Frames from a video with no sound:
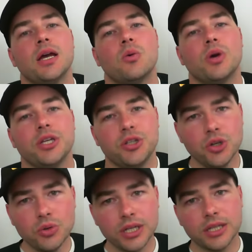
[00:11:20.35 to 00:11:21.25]
What you
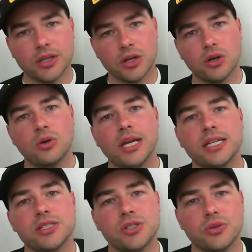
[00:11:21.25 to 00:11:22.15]
do need, though,
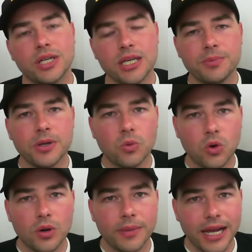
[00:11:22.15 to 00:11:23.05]
is to keep it
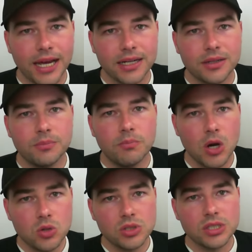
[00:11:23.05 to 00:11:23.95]
warm at
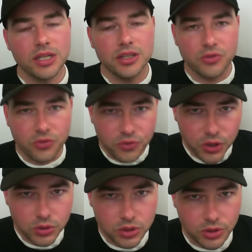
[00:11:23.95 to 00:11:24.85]
mostly the
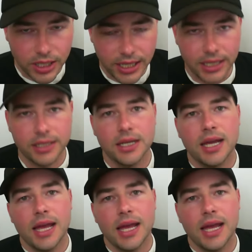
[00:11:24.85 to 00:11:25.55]
filter head,